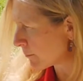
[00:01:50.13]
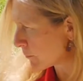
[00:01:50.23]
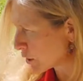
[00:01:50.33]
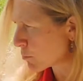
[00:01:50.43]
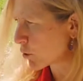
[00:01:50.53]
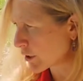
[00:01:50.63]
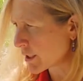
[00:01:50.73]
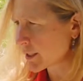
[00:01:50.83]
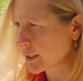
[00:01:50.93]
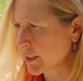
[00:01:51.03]
much more
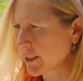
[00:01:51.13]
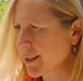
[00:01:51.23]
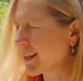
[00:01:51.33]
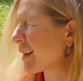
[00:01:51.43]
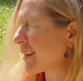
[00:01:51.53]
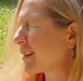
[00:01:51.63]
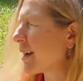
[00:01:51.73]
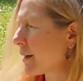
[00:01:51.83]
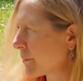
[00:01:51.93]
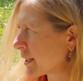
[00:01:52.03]
easily in that
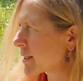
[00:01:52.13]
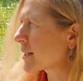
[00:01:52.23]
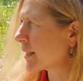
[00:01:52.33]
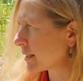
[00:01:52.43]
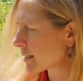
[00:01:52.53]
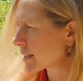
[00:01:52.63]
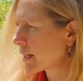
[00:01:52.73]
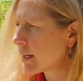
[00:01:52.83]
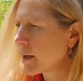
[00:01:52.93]
economic sense.